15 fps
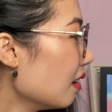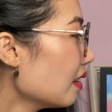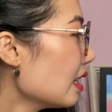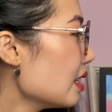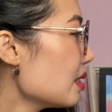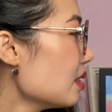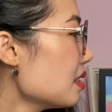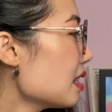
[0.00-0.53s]

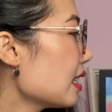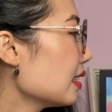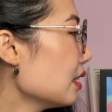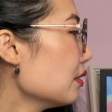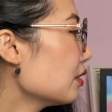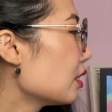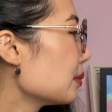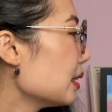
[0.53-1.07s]
Okay, so
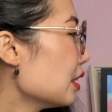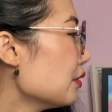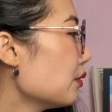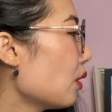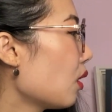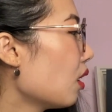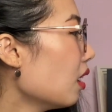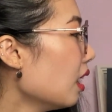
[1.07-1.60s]
starting from year
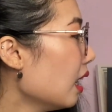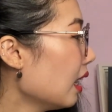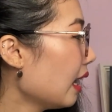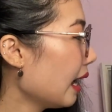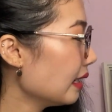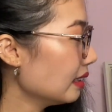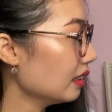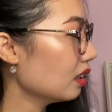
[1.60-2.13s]
4,
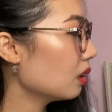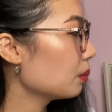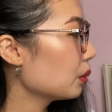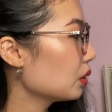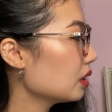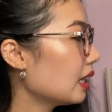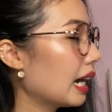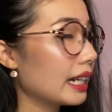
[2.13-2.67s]
I think
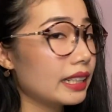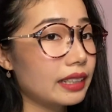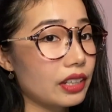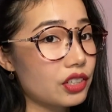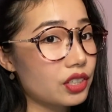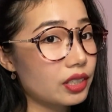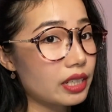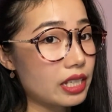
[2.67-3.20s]
computer
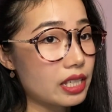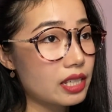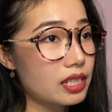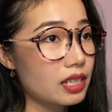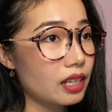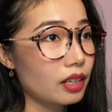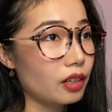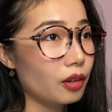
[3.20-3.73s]
architecture is
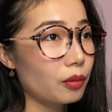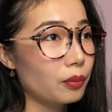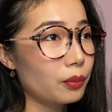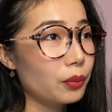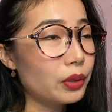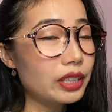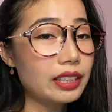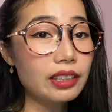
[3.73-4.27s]

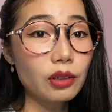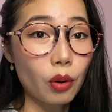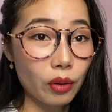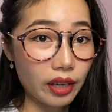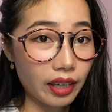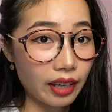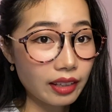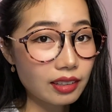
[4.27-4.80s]
pretty
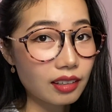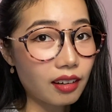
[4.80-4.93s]
okay. The